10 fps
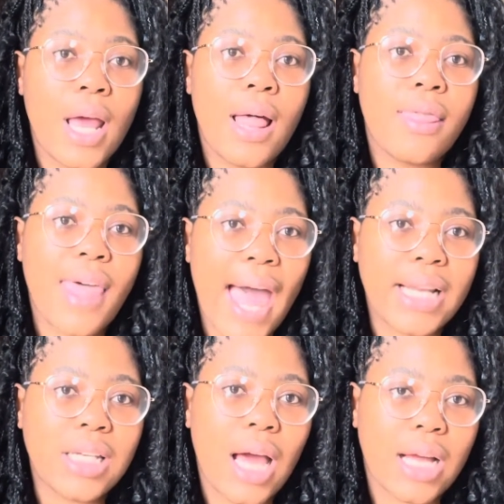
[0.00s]

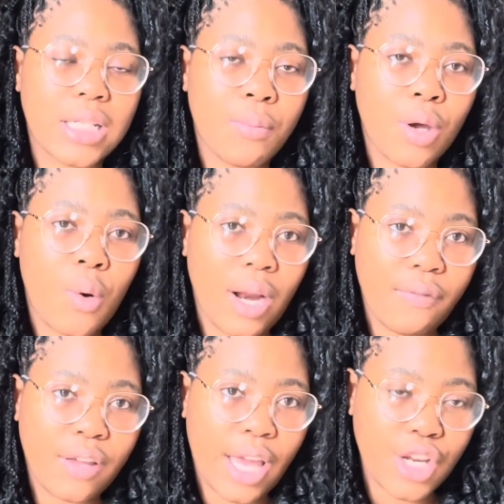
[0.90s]
that academic
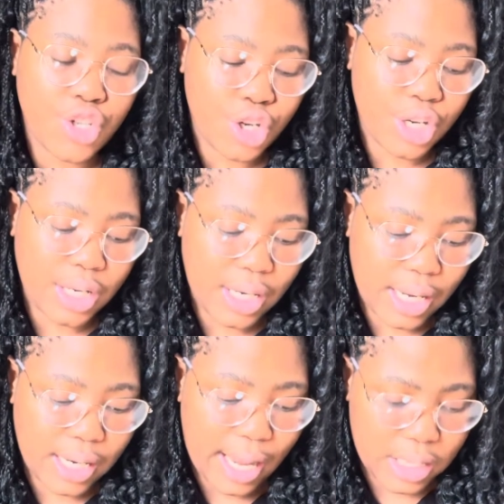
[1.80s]
qualification
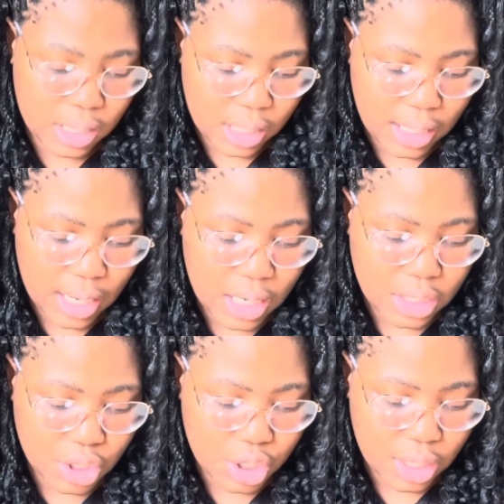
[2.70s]
in an
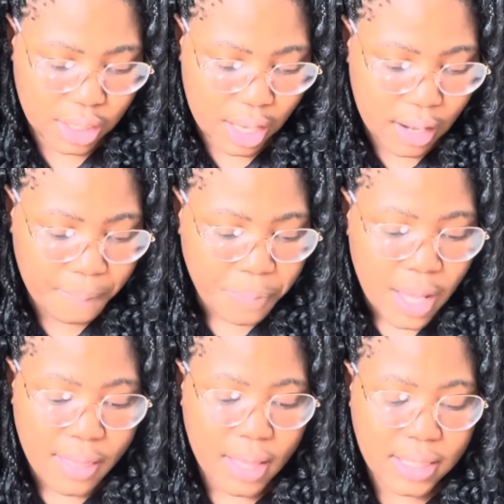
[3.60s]
additional year.
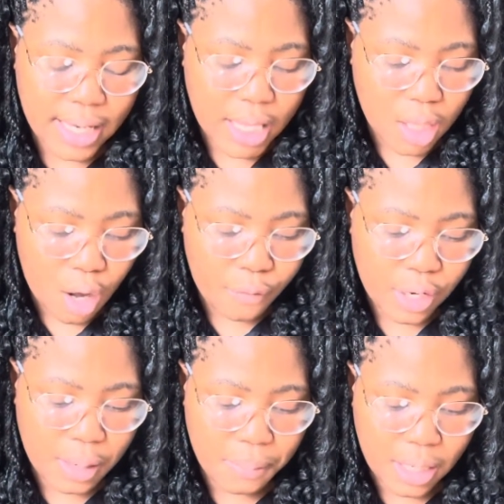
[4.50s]
Then death of
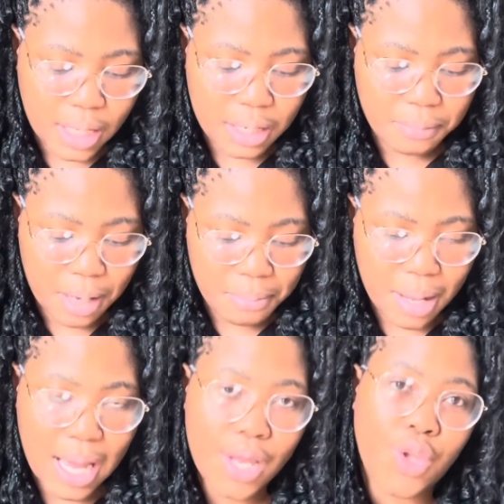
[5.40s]
an immediate
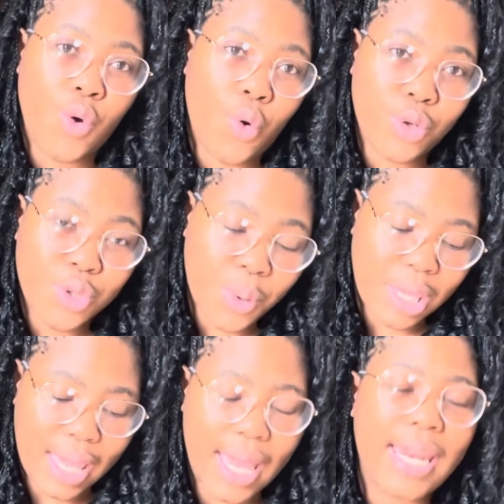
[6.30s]
member, you also
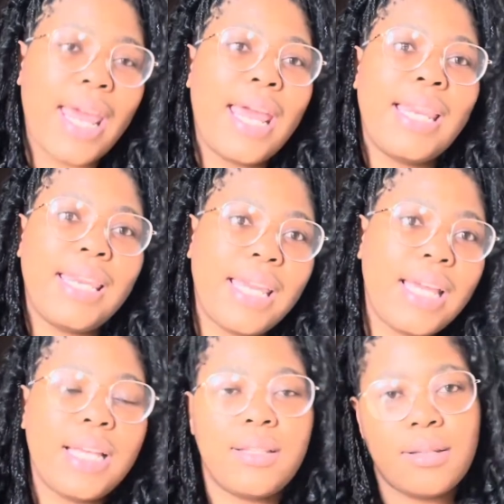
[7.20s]
again
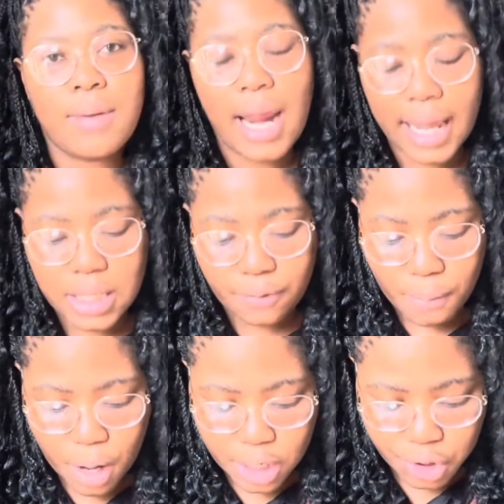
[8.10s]
need a letter
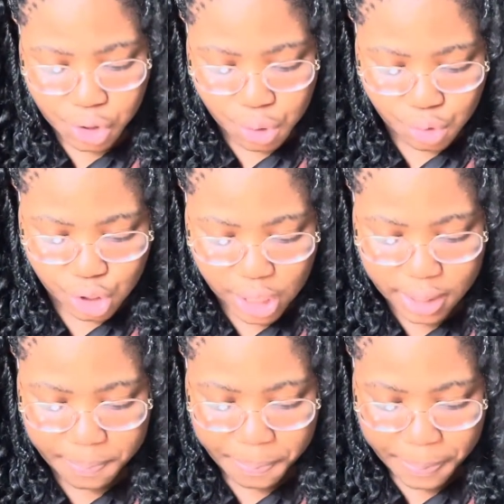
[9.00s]
from your
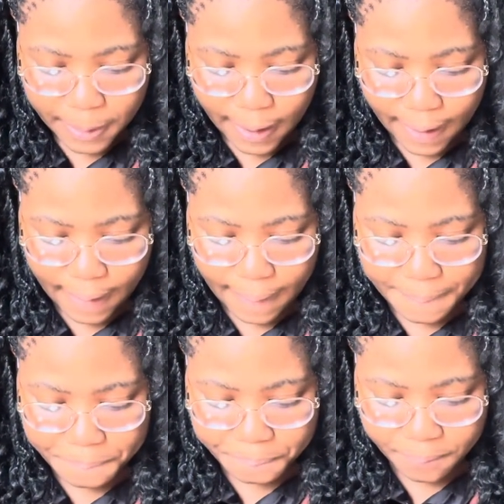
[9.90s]
institution
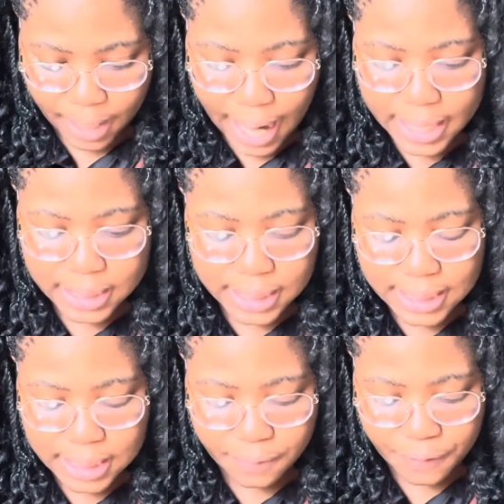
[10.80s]
and a death
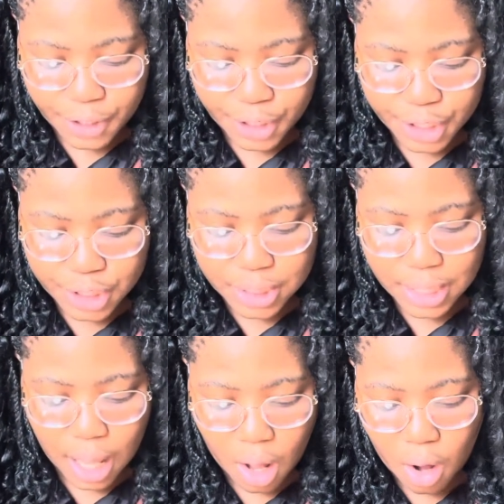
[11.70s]
certificate
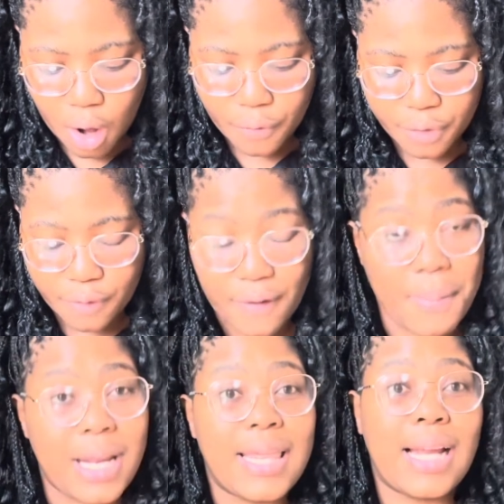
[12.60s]
of the
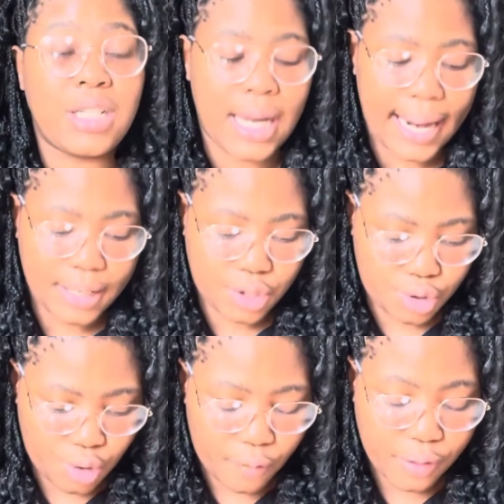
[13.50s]
family
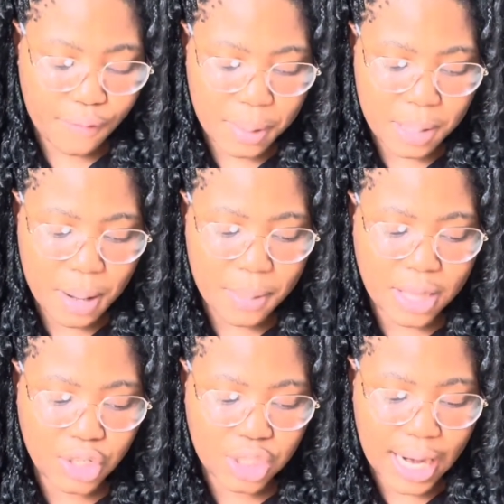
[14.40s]
member
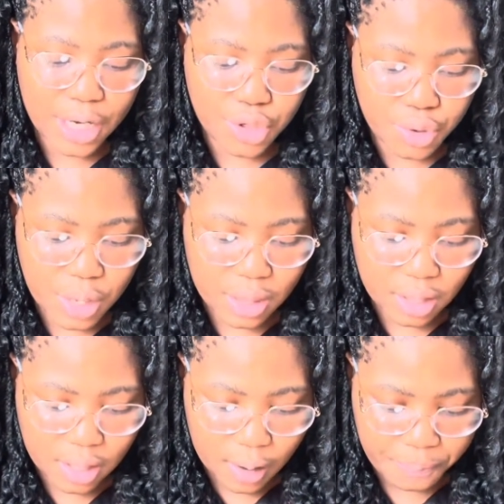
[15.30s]
that died during
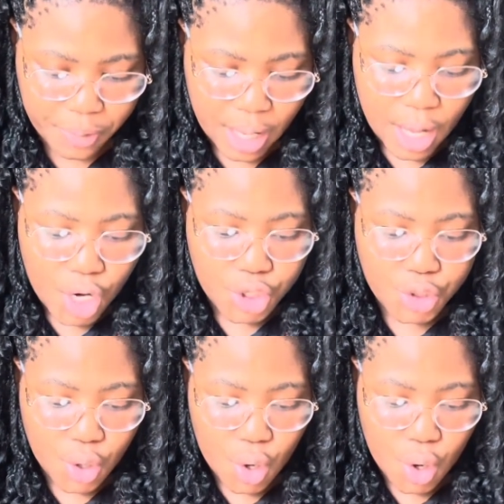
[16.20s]
the year.
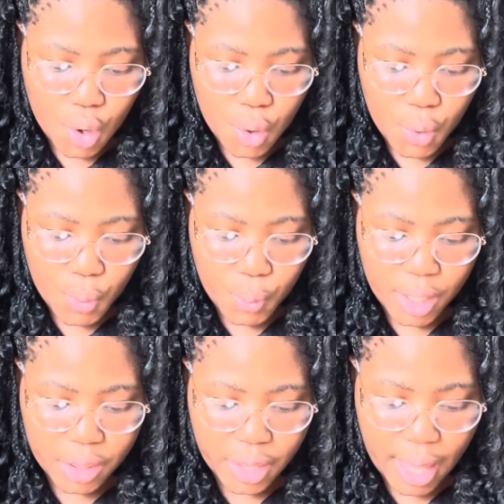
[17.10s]
So with